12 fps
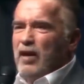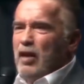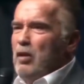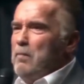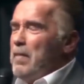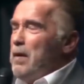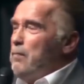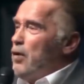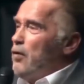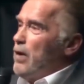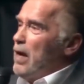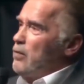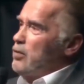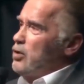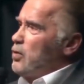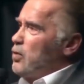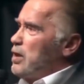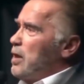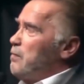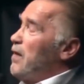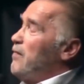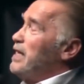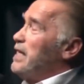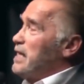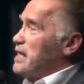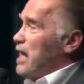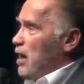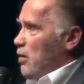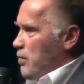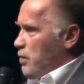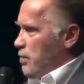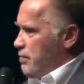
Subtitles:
fellow member around you that maybe needs help.